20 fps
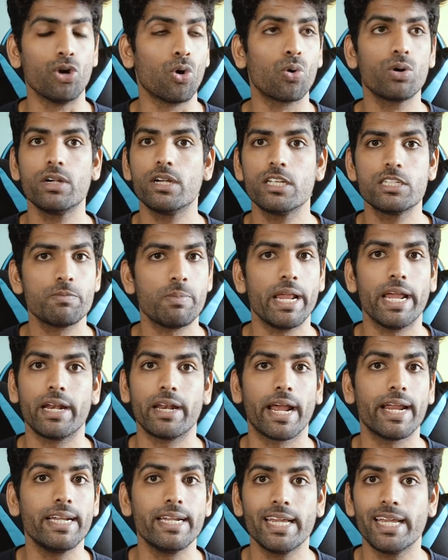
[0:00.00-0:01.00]
don't display
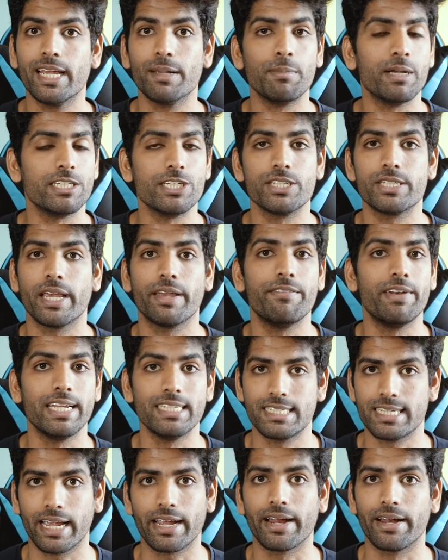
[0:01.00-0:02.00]
90 images every
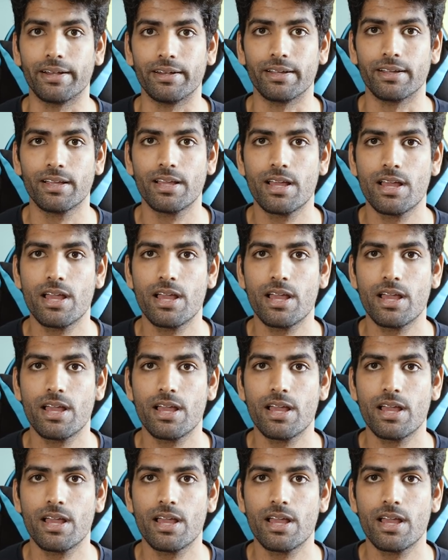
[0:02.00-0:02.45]
second.